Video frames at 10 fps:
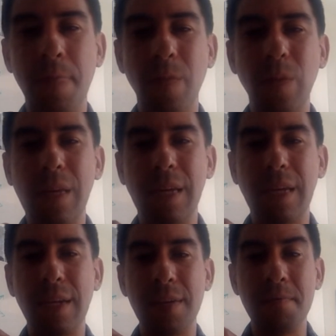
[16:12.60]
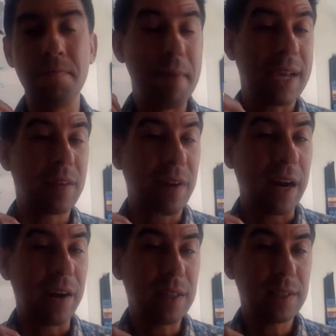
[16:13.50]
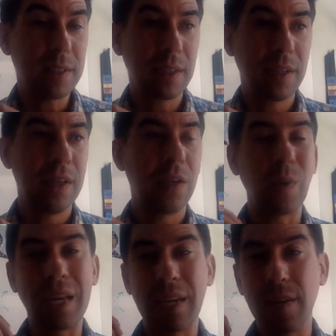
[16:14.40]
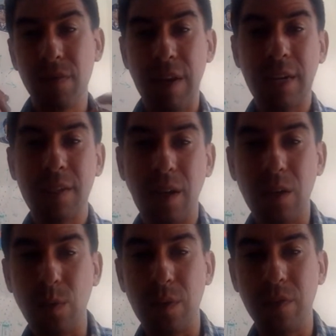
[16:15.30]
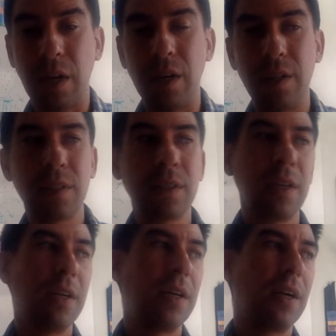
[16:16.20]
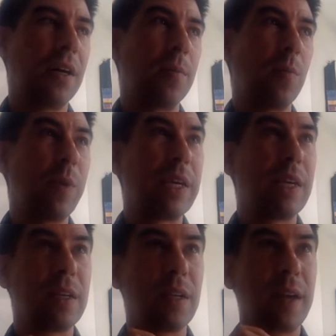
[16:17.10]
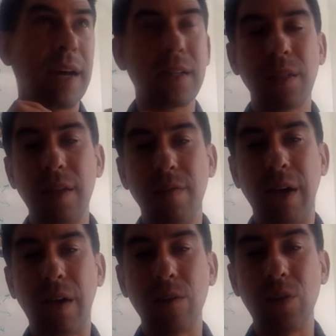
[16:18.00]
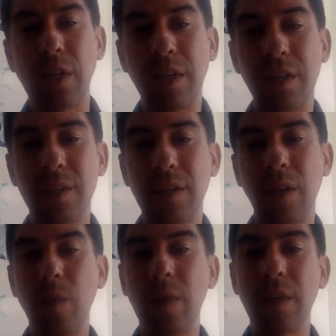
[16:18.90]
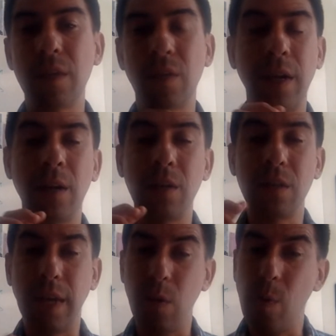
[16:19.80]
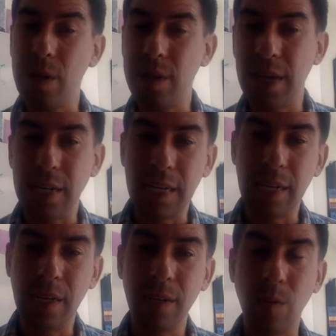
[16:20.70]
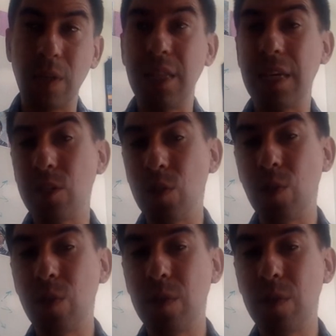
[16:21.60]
We can make the virus, we can infect cells with the virus, we can isolate viral genes, and we can try and understand what they did, what they do.